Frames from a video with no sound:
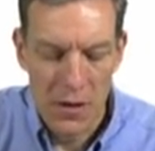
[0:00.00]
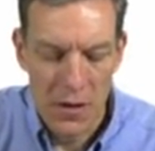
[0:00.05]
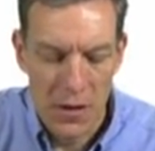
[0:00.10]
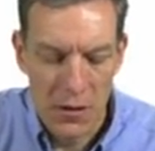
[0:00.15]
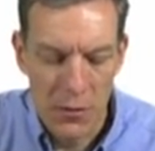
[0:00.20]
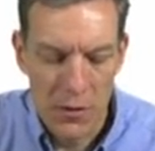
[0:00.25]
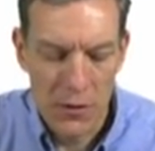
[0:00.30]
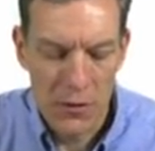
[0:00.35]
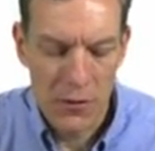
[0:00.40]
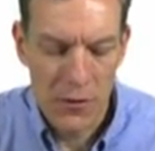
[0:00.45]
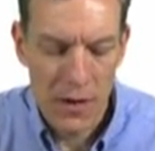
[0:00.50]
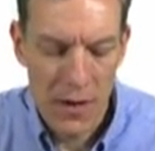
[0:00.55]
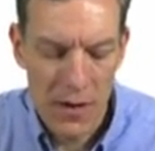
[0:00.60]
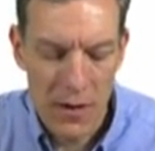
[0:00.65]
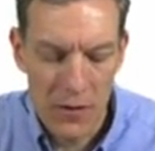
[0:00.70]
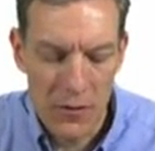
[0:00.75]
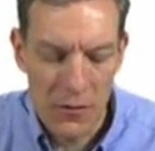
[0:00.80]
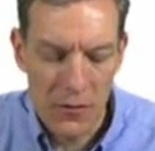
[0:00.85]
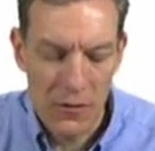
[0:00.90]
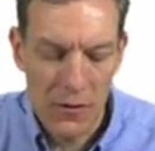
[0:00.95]
Now in this
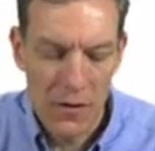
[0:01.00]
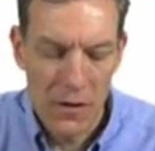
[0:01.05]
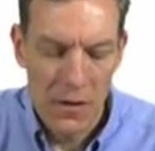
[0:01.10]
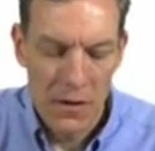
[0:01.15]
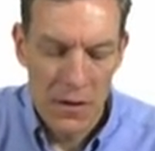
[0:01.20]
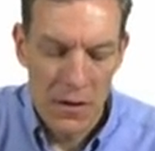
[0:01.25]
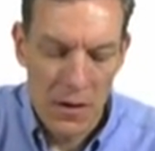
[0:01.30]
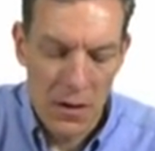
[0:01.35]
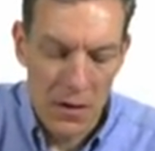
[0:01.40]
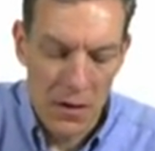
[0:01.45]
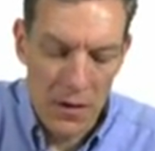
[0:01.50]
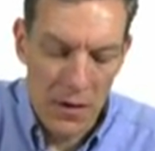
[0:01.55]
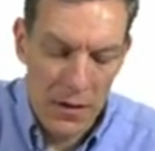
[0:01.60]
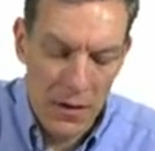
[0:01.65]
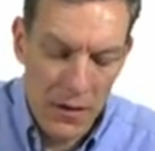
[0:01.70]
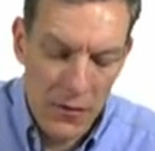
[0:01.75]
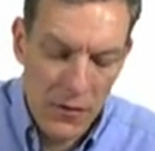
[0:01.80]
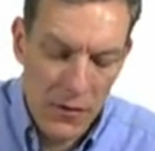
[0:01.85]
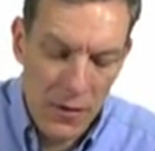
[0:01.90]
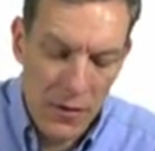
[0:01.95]
case,
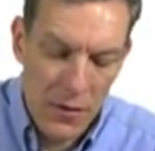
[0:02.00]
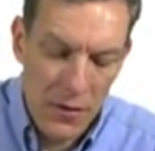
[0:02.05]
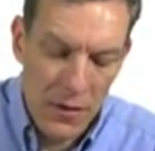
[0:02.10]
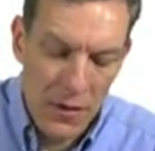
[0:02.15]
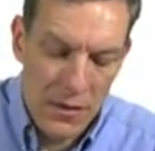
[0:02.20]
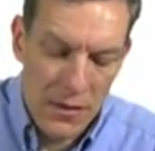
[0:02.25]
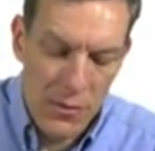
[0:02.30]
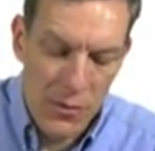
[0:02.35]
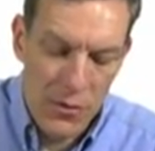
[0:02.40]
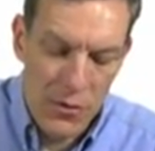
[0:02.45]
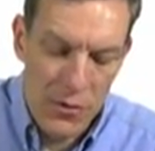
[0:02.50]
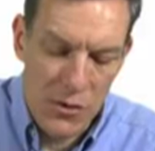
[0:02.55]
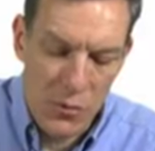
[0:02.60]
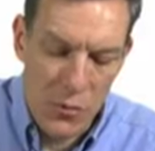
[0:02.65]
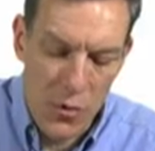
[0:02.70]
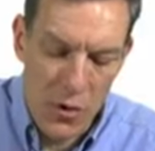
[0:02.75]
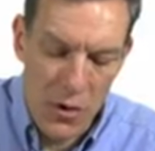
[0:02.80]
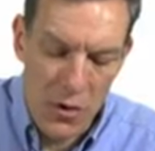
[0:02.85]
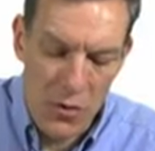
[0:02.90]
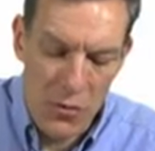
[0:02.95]
and let's suppose that
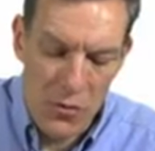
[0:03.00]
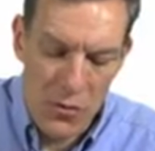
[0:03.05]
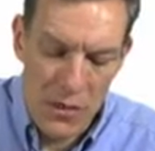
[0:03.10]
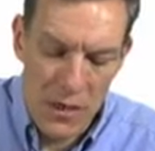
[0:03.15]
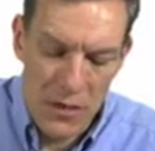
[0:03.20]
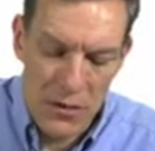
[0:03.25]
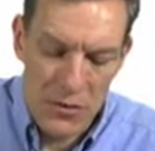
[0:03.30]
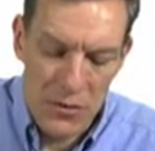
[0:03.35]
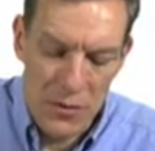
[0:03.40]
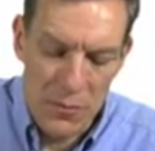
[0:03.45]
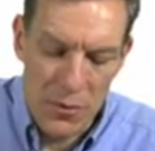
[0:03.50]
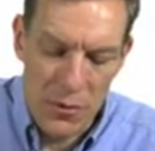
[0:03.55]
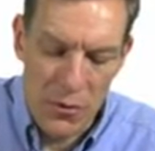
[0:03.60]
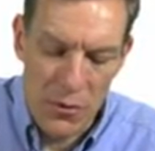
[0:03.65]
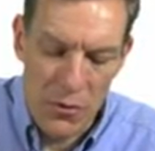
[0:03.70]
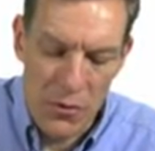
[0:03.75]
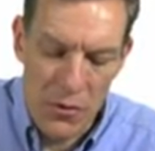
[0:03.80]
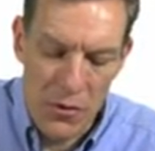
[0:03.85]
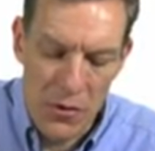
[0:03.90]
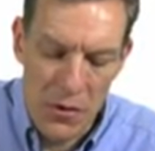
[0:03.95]
1 owns actually
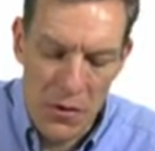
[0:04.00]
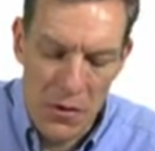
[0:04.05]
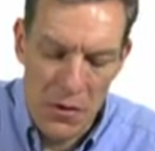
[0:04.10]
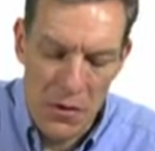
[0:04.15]
both